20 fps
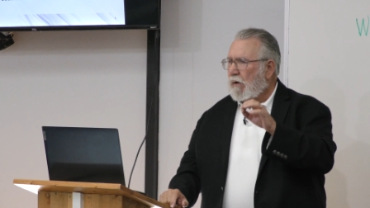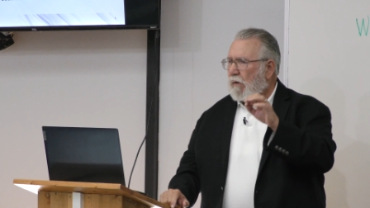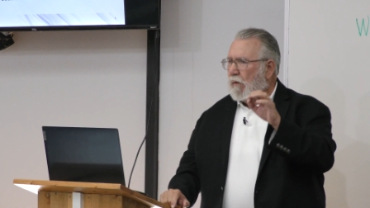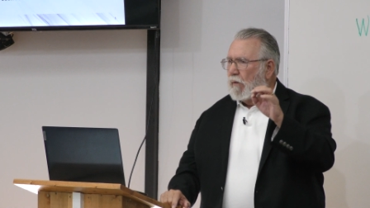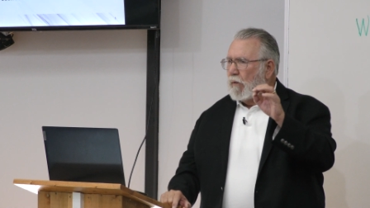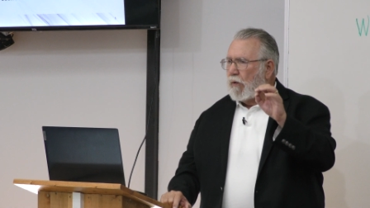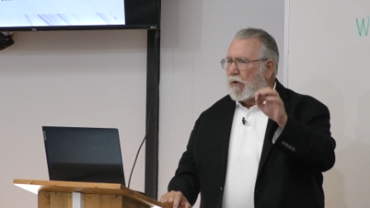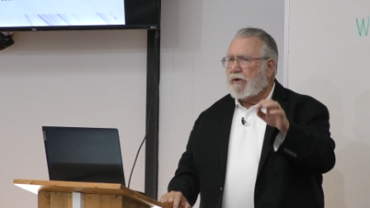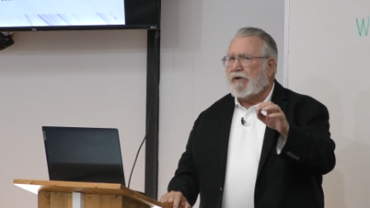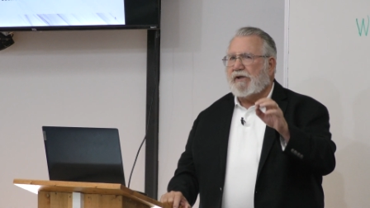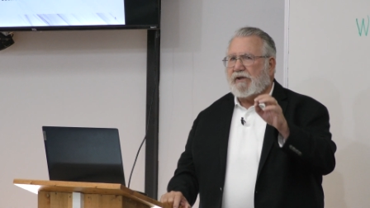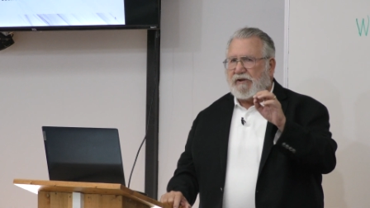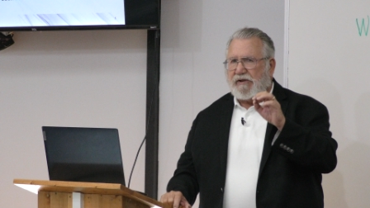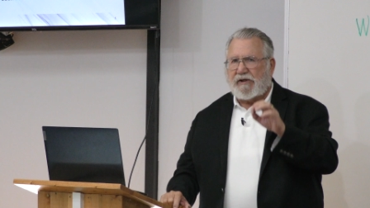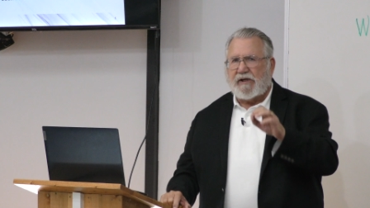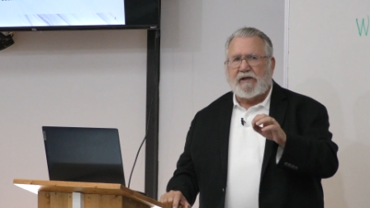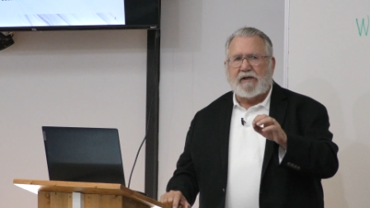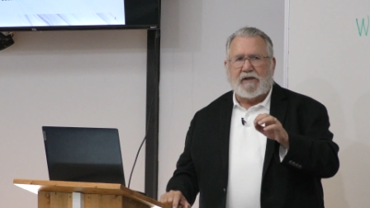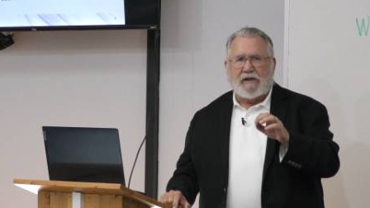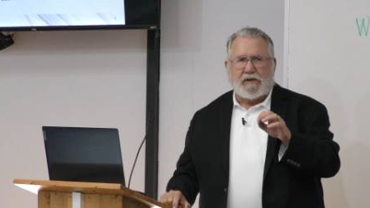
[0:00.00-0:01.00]
were
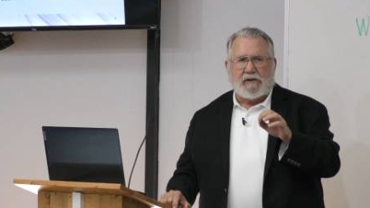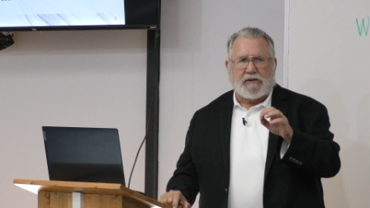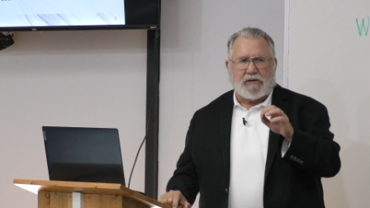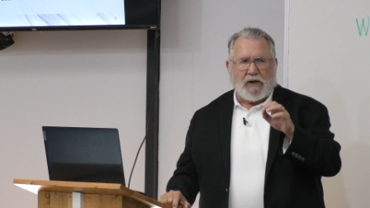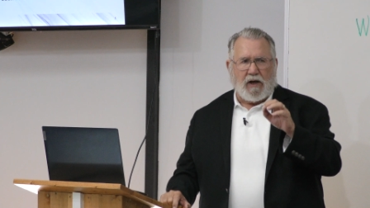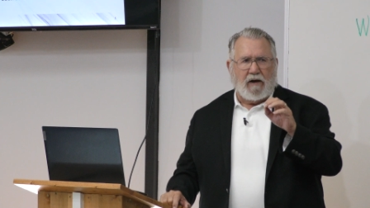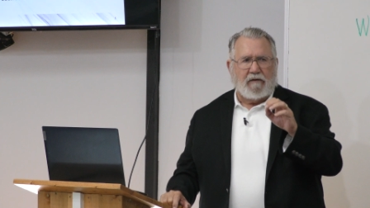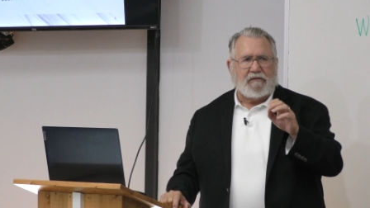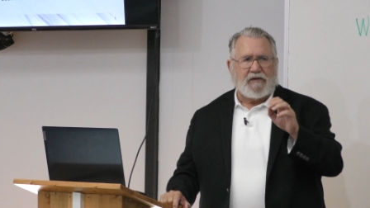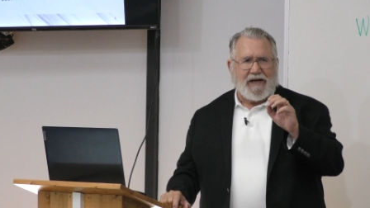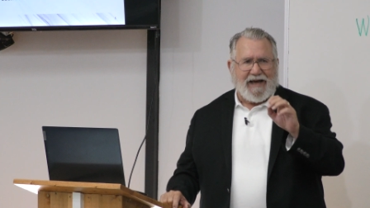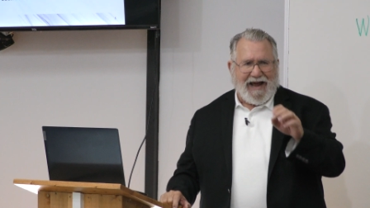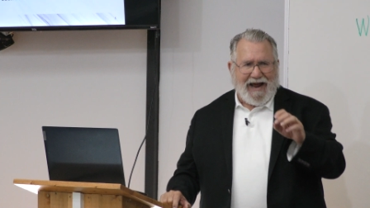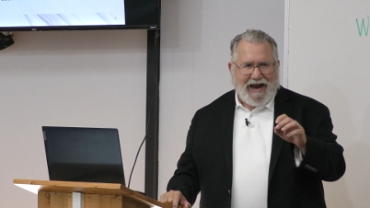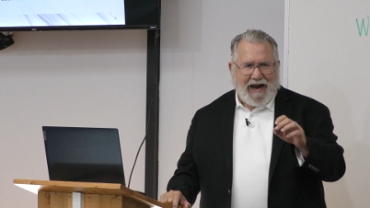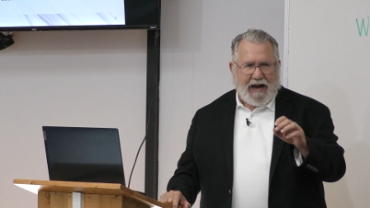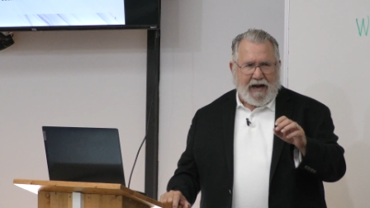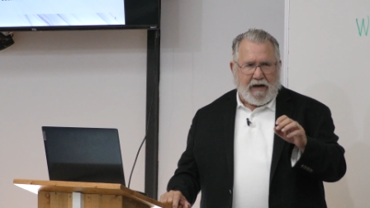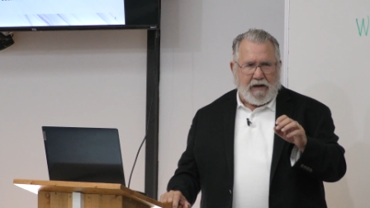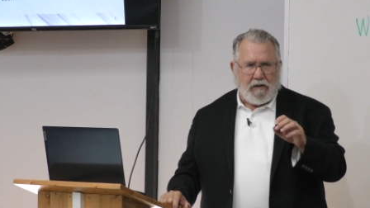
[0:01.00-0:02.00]
descendants of
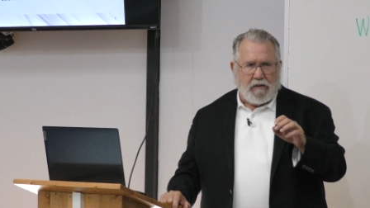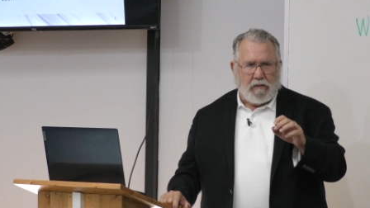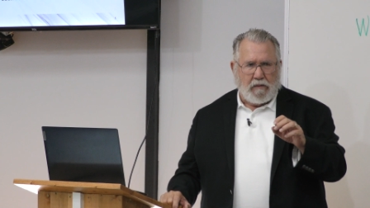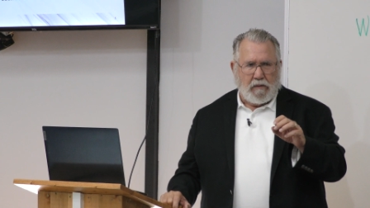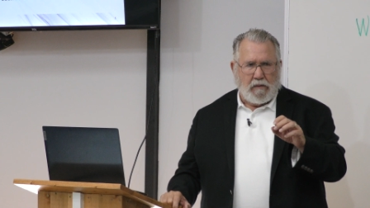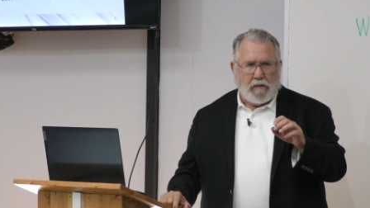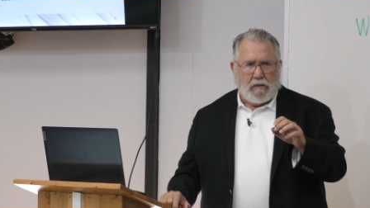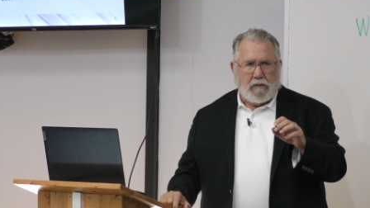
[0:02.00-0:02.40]
Cain,